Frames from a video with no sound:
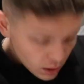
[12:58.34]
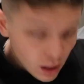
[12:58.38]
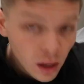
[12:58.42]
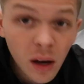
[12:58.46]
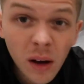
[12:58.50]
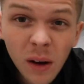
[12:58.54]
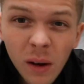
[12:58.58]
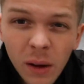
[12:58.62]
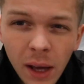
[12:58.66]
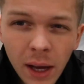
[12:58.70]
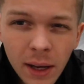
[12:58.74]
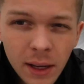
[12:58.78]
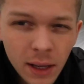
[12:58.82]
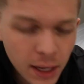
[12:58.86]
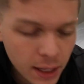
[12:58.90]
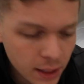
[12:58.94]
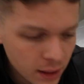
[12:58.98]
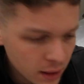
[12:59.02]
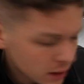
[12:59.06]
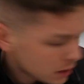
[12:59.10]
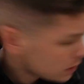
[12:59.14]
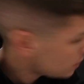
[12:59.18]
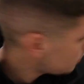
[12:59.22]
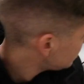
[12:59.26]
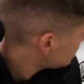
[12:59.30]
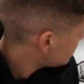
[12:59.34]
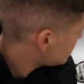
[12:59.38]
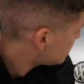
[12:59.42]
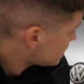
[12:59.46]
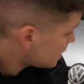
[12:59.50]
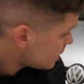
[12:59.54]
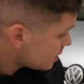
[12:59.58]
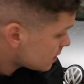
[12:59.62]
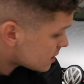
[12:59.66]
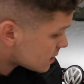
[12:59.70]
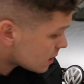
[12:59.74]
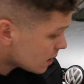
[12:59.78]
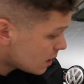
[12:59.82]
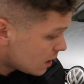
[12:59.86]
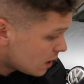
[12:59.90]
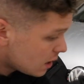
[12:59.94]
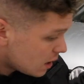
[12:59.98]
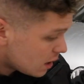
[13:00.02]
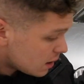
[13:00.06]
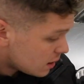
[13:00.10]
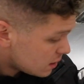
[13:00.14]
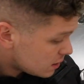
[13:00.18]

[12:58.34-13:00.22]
Oh yeah, and let me just say this.